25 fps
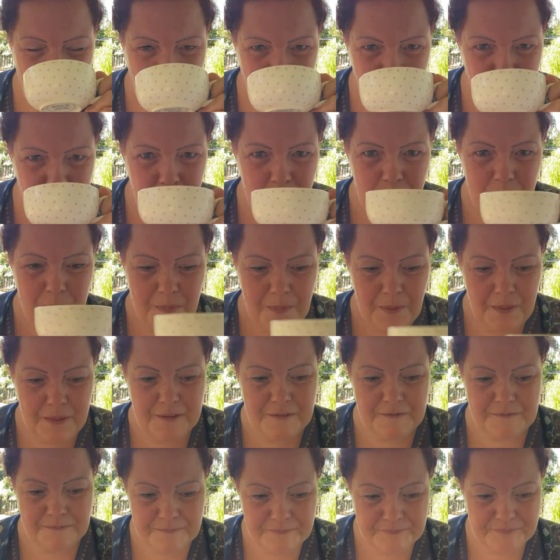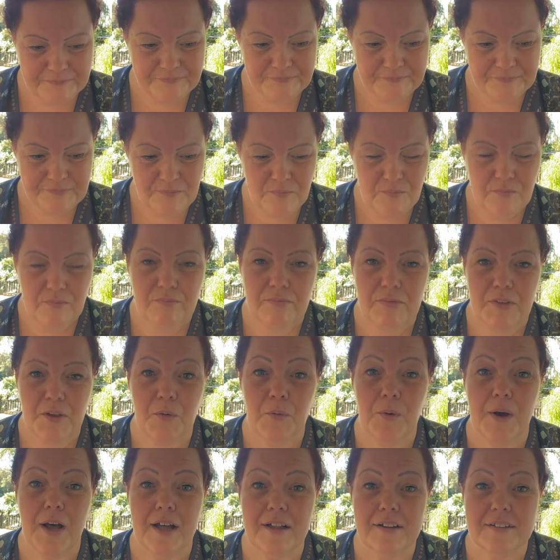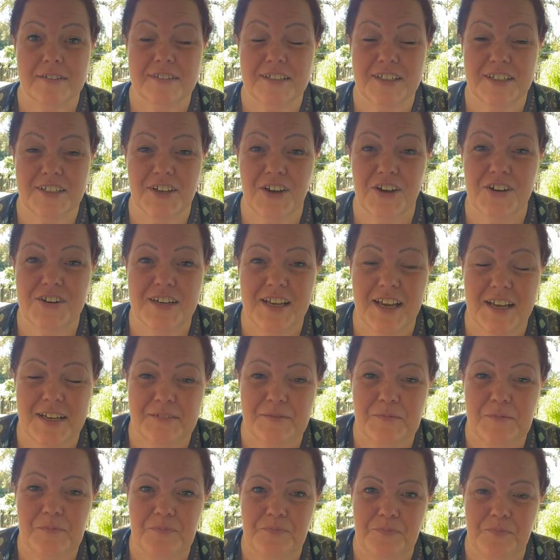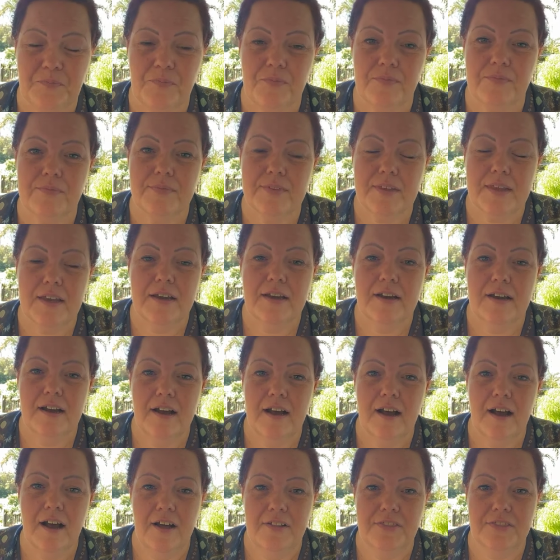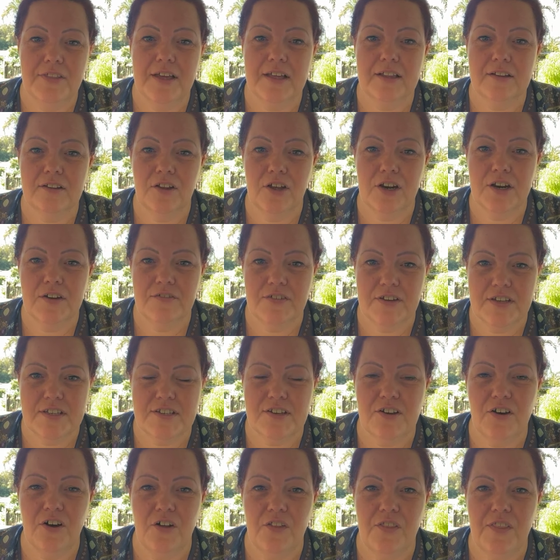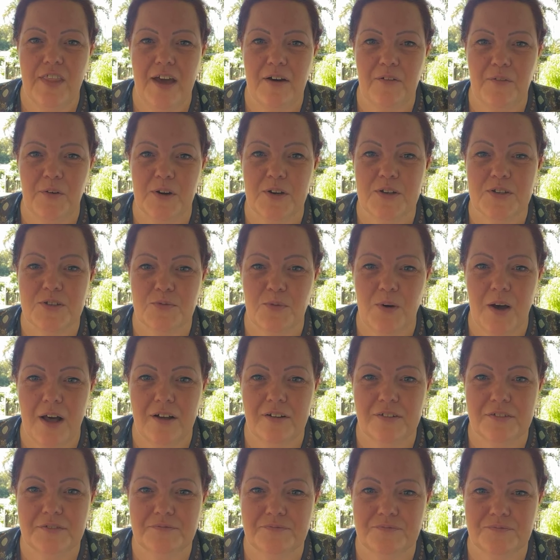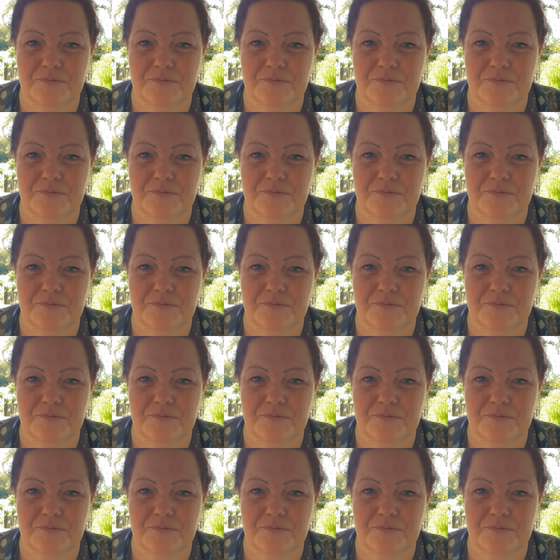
Well, you know, Nat, I think a lot of us on that one as well.